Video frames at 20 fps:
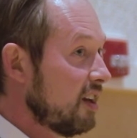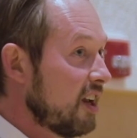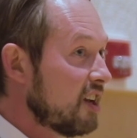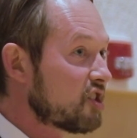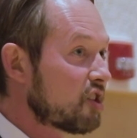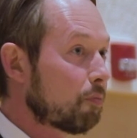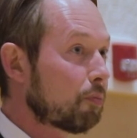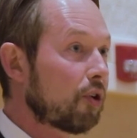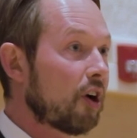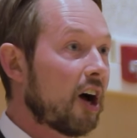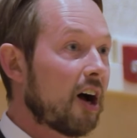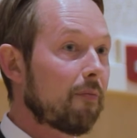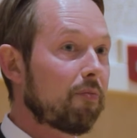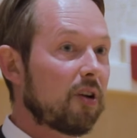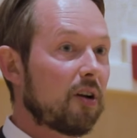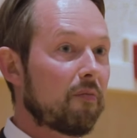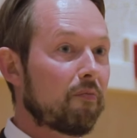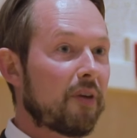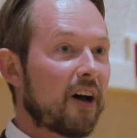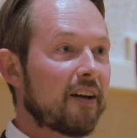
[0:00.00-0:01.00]
It's a
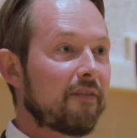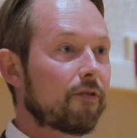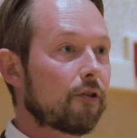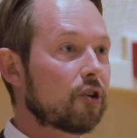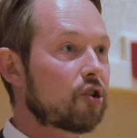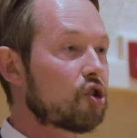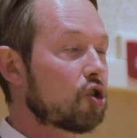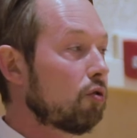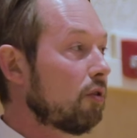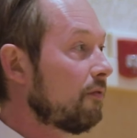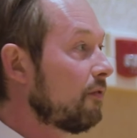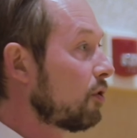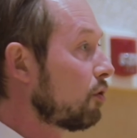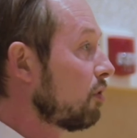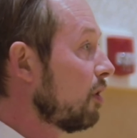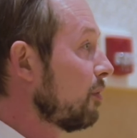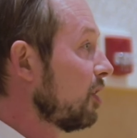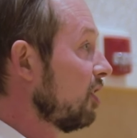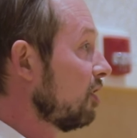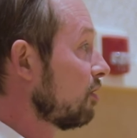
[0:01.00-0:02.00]
problem by virtue of the
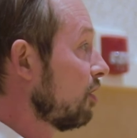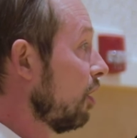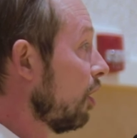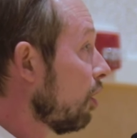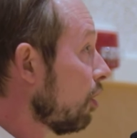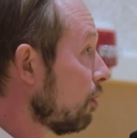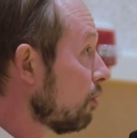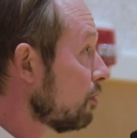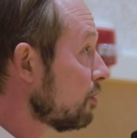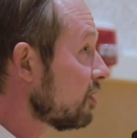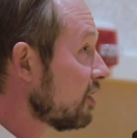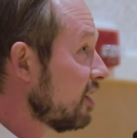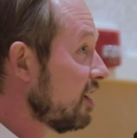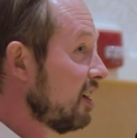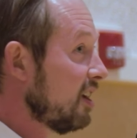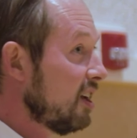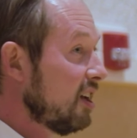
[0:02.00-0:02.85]
criminal code,